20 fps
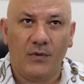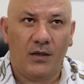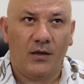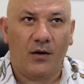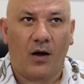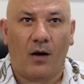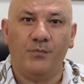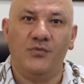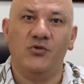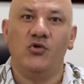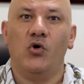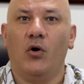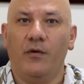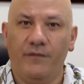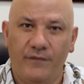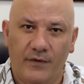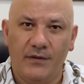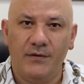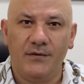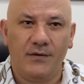
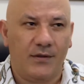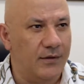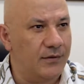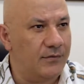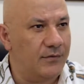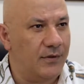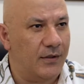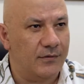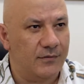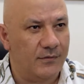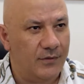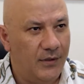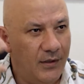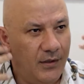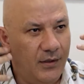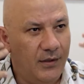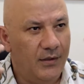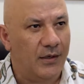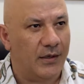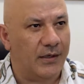observant and
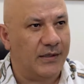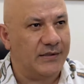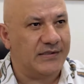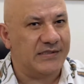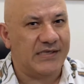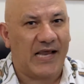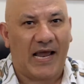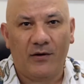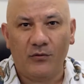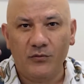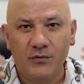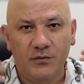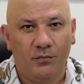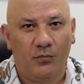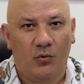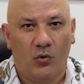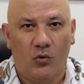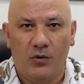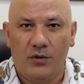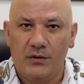like a
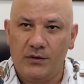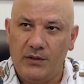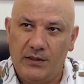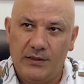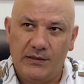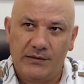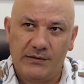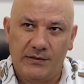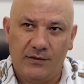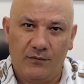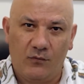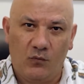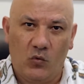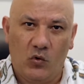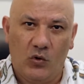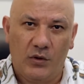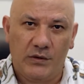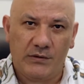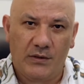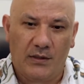soundboard. Yes, the
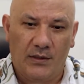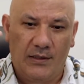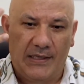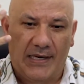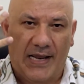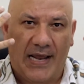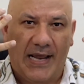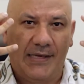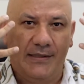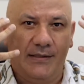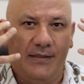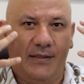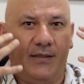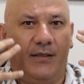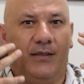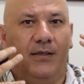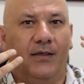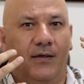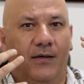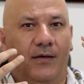words are landing
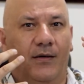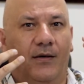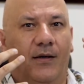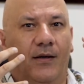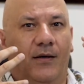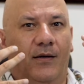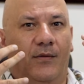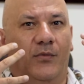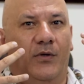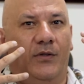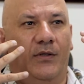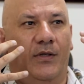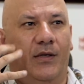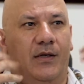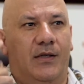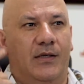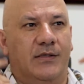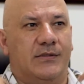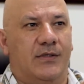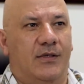here, but the
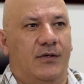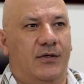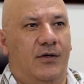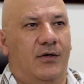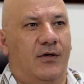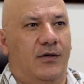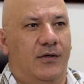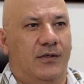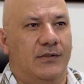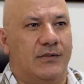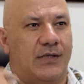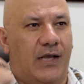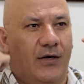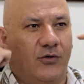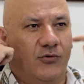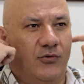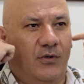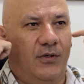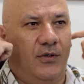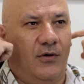listener is
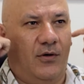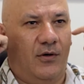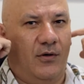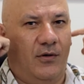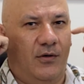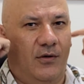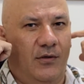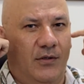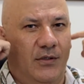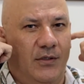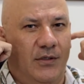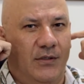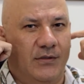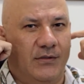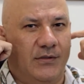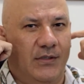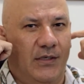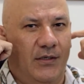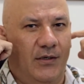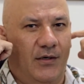actually, all
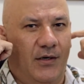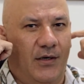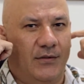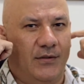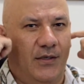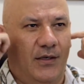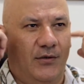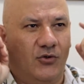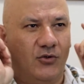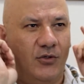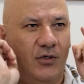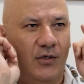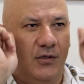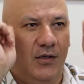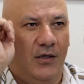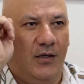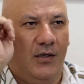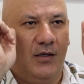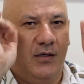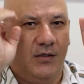this inner attention
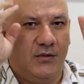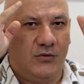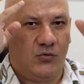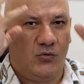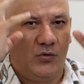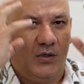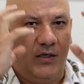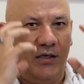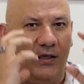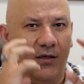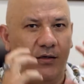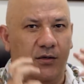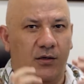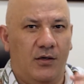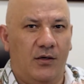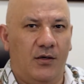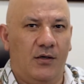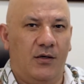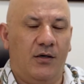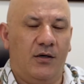is to
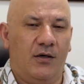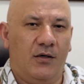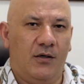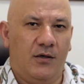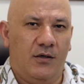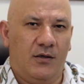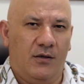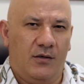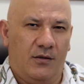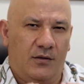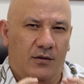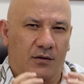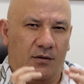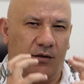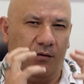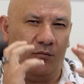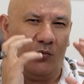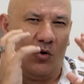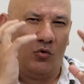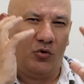inner
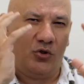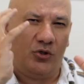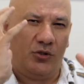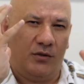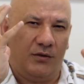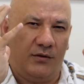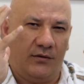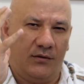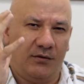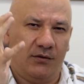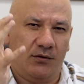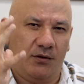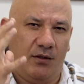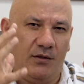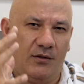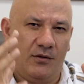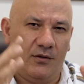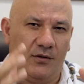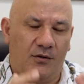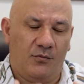emotions,
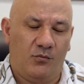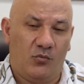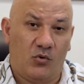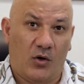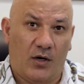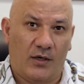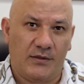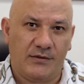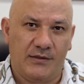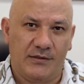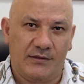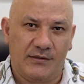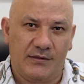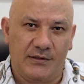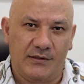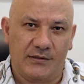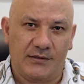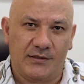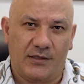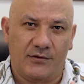inner
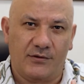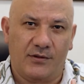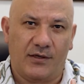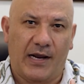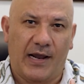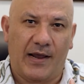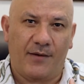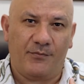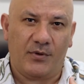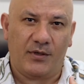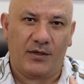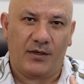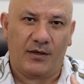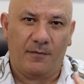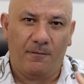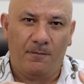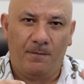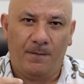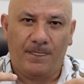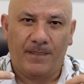processes that are happening.
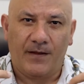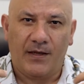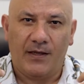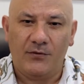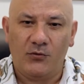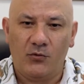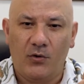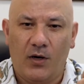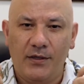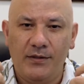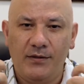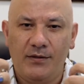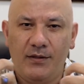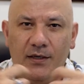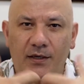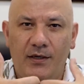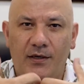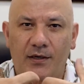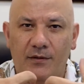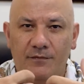And right
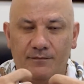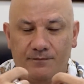there,